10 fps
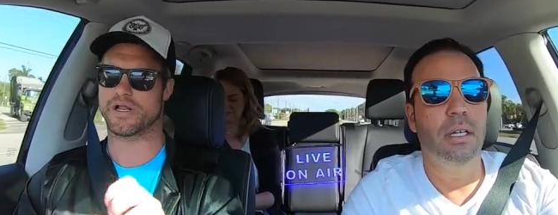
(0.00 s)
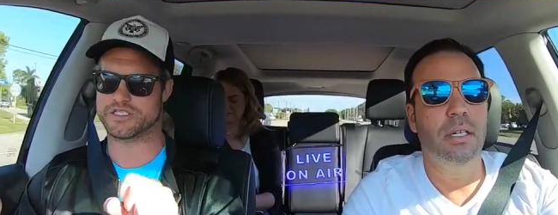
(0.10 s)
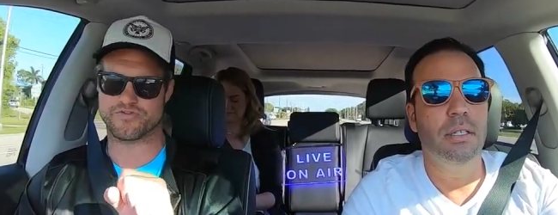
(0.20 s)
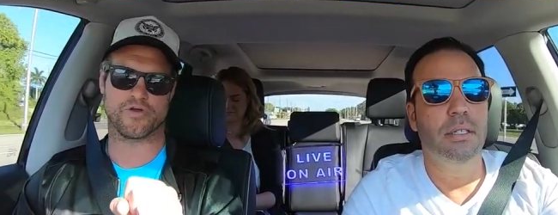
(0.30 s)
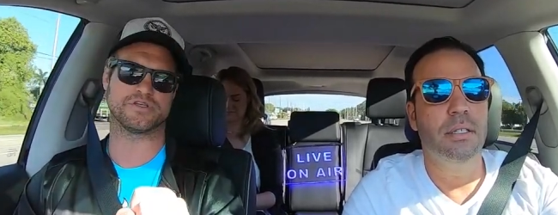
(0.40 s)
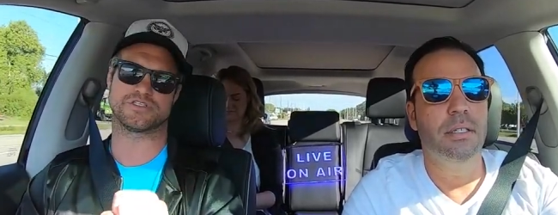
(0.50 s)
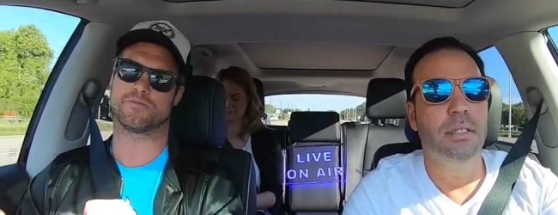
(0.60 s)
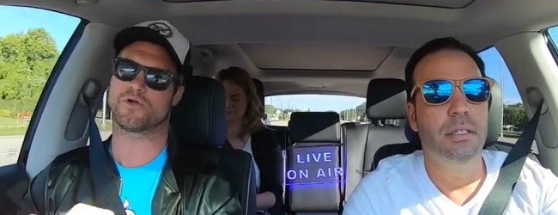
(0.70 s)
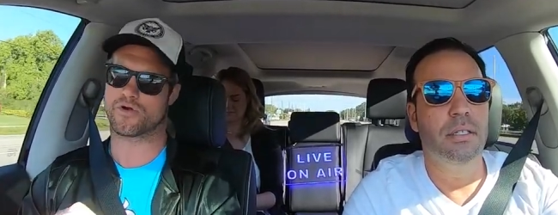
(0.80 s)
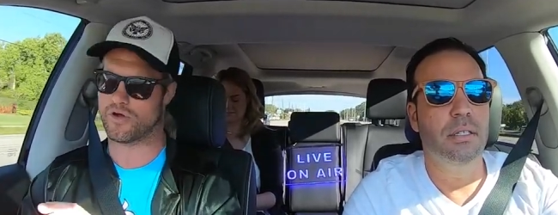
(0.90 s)
Speaker 1: it's very
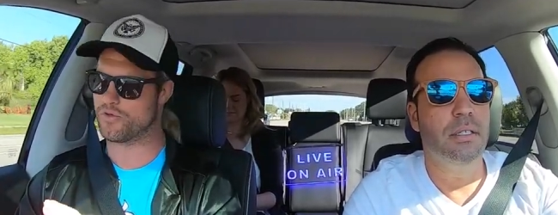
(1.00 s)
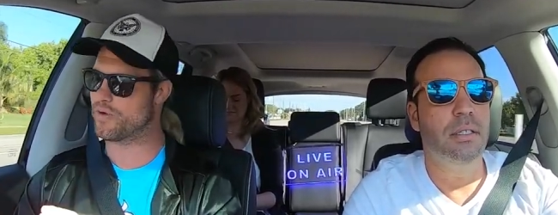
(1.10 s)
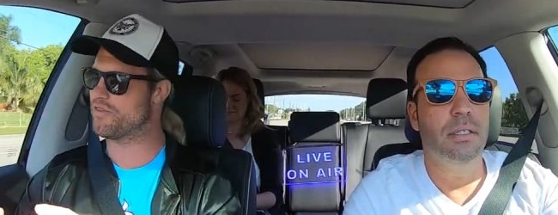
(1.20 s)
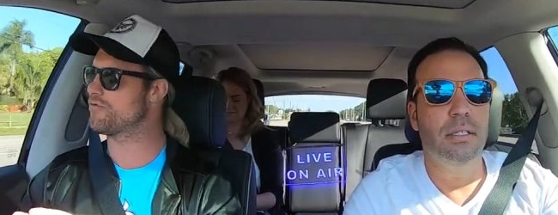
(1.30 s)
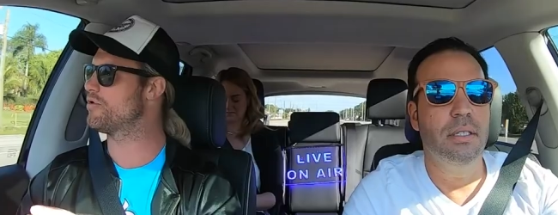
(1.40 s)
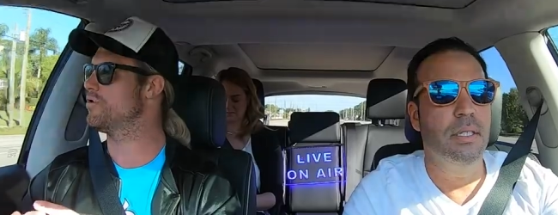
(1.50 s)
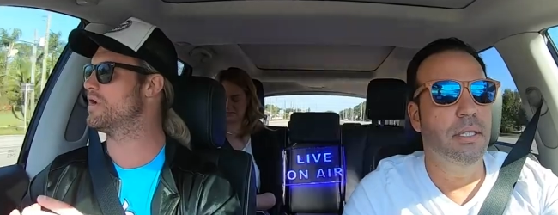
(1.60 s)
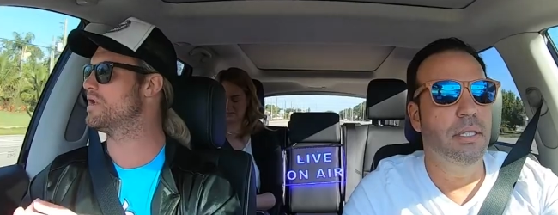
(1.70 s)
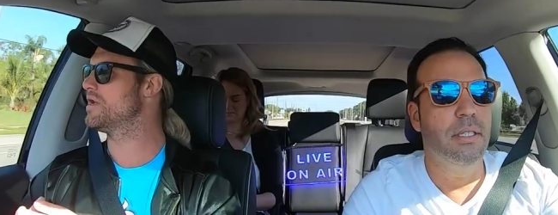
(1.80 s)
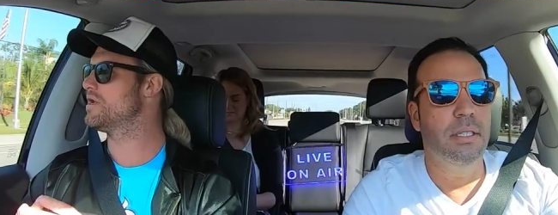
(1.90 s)
similar all the way through,
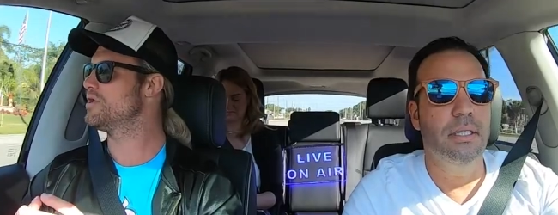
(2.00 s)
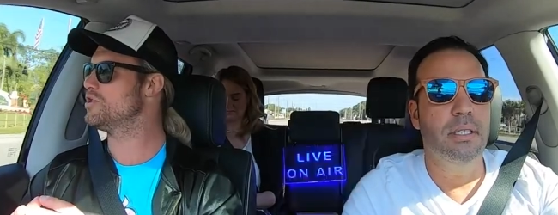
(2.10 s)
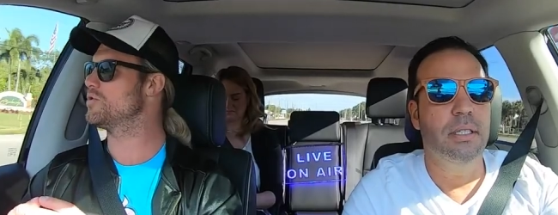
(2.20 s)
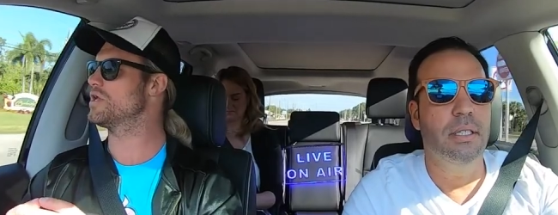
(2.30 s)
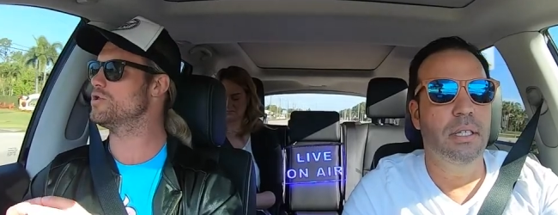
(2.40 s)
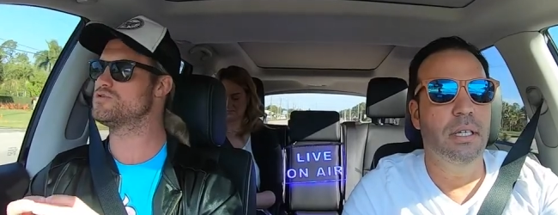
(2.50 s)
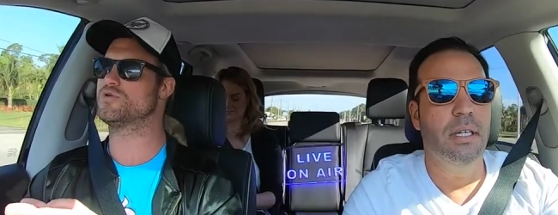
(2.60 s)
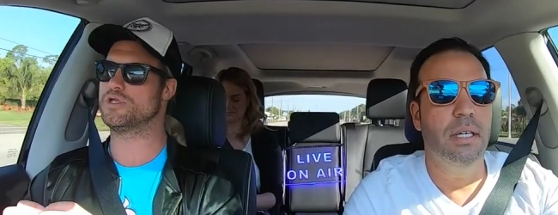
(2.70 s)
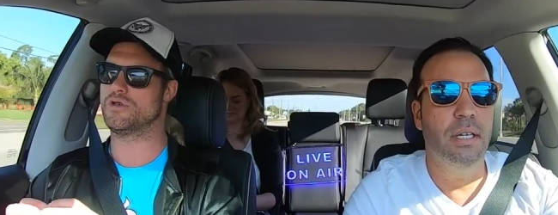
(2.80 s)
and you get used to it.